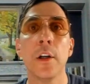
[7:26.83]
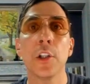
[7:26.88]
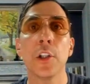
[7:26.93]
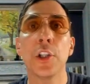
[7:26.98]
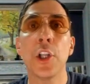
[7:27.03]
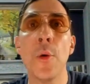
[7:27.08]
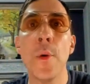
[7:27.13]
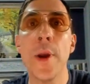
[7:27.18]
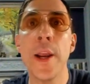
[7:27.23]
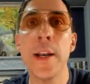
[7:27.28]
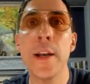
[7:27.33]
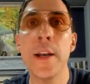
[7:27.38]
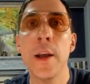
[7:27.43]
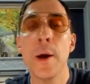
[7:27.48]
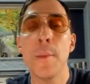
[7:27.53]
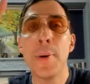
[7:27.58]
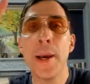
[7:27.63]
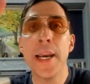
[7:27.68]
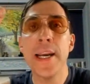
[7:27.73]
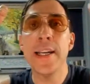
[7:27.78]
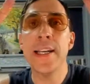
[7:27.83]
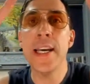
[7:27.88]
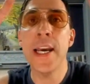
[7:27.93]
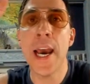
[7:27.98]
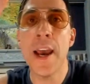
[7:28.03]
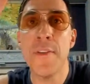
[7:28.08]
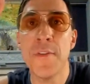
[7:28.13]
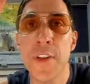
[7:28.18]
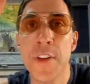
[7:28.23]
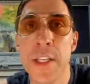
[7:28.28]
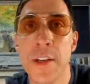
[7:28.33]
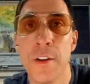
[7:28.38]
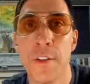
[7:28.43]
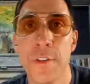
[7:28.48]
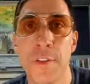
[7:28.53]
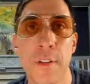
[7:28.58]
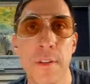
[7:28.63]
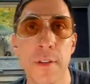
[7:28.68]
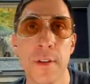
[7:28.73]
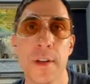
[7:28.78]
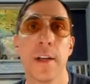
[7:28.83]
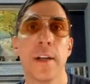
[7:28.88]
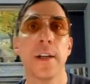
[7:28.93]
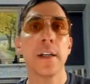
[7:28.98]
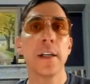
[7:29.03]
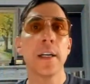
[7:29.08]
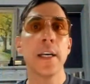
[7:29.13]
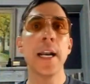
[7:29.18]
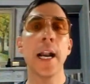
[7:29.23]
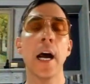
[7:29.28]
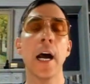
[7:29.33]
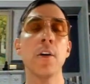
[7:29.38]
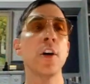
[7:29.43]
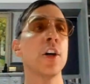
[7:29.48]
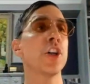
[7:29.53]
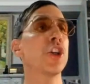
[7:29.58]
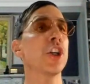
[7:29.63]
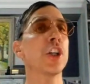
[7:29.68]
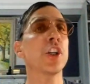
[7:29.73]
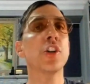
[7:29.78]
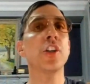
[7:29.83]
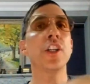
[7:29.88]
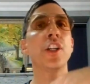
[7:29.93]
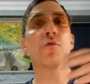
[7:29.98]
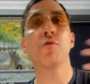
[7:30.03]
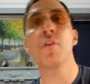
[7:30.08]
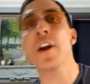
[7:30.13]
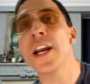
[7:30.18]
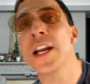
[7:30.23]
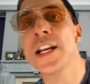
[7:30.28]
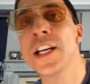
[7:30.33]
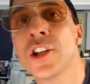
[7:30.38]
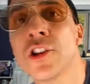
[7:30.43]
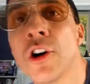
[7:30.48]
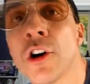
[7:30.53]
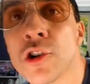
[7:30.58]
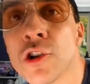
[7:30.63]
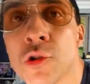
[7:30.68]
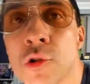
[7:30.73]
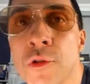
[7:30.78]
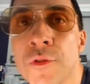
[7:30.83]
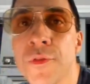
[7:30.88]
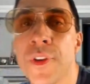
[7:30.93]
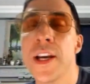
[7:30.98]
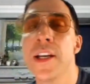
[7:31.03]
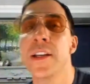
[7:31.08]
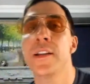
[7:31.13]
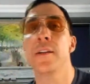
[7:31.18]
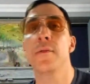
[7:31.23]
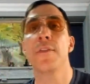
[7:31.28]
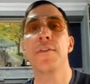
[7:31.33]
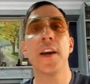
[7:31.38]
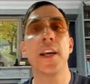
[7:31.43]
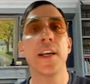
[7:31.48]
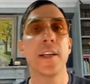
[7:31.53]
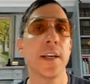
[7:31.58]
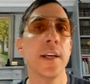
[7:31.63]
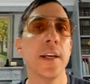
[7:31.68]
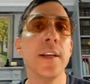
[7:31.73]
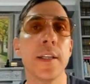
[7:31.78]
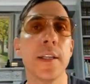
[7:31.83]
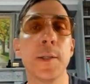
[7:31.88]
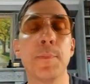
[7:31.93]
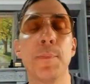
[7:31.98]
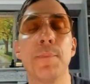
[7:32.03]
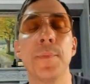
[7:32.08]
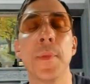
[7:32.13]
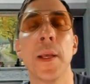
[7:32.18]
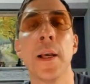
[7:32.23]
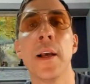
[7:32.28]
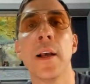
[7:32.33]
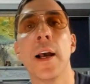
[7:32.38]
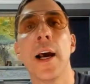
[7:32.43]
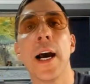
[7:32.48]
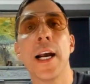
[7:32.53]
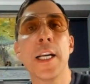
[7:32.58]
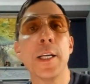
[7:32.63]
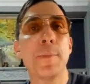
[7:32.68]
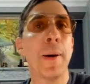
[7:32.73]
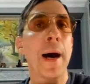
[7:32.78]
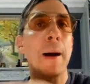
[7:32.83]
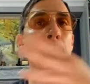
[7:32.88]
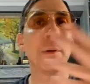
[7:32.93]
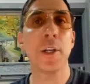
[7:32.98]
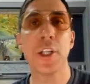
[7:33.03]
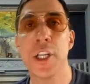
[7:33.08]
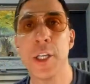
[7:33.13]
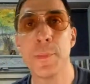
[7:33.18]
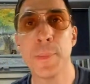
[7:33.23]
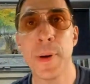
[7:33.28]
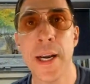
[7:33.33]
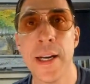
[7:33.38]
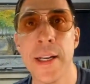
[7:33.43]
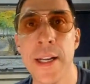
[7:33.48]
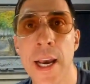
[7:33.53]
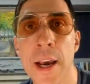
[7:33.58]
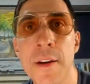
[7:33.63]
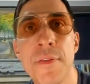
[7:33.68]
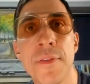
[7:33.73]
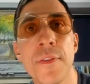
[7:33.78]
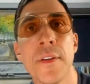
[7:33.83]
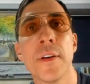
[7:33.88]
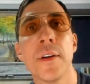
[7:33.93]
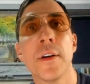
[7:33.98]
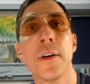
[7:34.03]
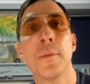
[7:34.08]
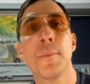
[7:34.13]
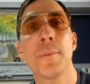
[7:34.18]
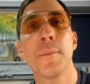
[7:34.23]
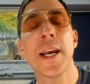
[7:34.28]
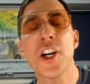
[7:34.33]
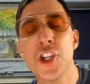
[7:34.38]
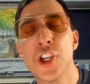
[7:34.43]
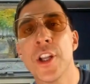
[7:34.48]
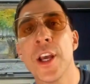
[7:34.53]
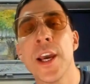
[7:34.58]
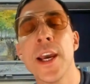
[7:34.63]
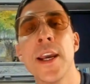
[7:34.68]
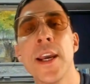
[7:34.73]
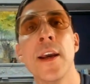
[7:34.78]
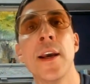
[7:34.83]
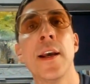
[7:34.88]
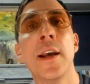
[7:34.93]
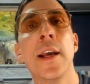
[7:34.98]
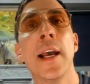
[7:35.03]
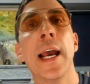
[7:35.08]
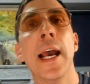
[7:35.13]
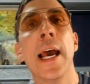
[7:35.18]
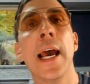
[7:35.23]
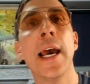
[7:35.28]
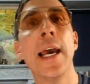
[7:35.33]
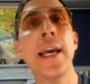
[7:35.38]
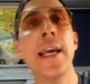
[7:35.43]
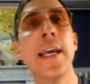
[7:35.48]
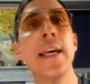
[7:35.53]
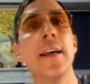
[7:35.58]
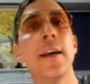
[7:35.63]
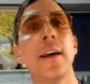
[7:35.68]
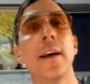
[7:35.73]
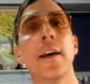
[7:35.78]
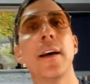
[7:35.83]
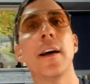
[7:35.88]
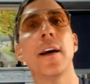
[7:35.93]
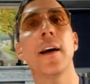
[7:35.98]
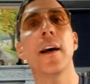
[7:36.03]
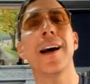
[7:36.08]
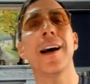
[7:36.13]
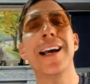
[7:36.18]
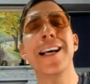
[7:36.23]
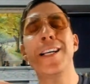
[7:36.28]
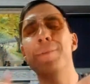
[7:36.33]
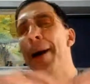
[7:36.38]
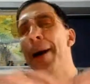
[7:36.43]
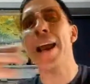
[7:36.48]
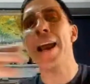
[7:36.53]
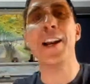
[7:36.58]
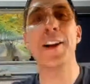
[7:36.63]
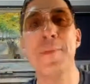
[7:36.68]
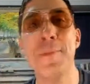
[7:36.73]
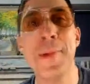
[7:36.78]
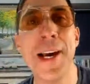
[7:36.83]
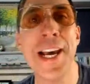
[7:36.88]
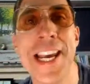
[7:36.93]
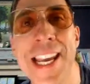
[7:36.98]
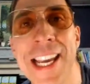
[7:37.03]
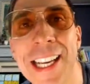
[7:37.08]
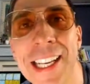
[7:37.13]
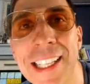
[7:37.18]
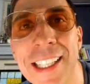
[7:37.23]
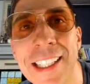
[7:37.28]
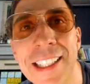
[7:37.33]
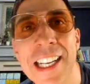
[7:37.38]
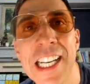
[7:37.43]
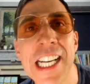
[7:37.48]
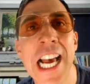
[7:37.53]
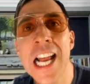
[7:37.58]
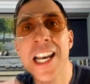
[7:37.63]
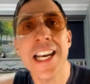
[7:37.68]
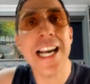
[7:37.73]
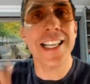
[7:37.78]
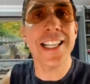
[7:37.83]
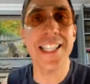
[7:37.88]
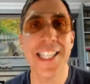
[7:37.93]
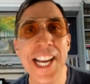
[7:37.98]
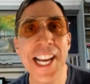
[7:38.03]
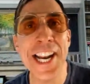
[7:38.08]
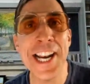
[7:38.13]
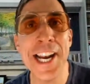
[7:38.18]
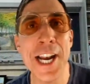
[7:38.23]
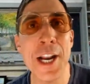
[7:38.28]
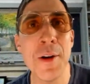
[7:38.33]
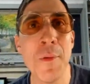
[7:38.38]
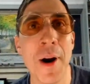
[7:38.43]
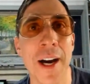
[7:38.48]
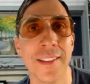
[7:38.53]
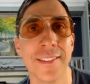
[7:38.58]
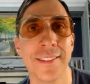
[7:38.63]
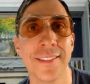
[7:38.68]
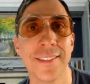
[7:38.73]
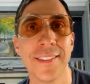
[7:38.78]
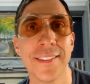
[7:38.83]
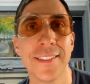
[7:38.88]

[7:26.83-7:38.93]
doing PDFs, you know, just because he's written his doctoral thesis and he's published his PDF, PhD, he is better than me. Cunt hasn't seen anyone.